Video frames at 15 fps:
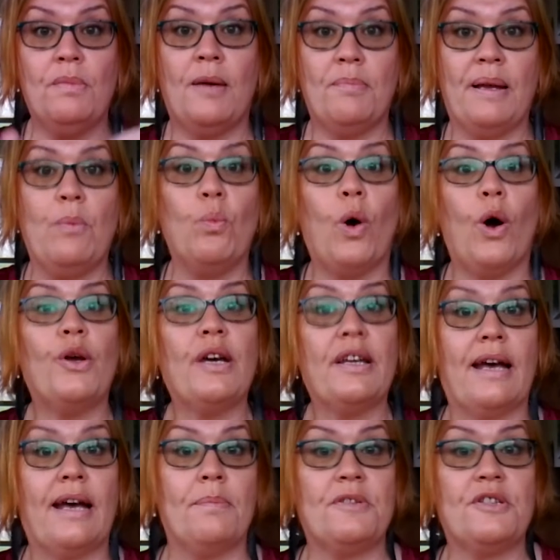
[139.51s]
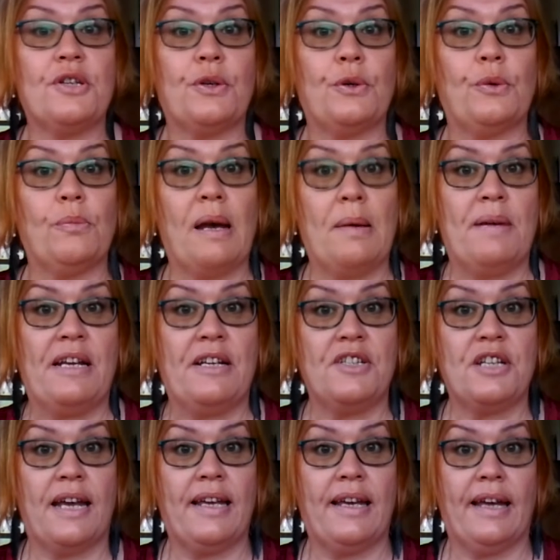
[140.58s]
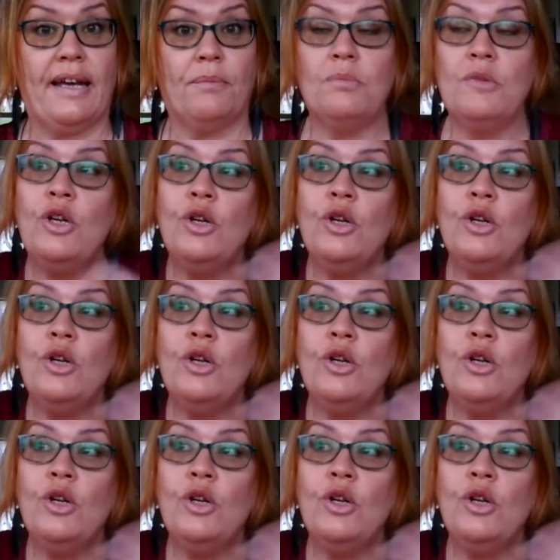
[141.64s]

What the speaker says: I'm being woken up to my bed shaking.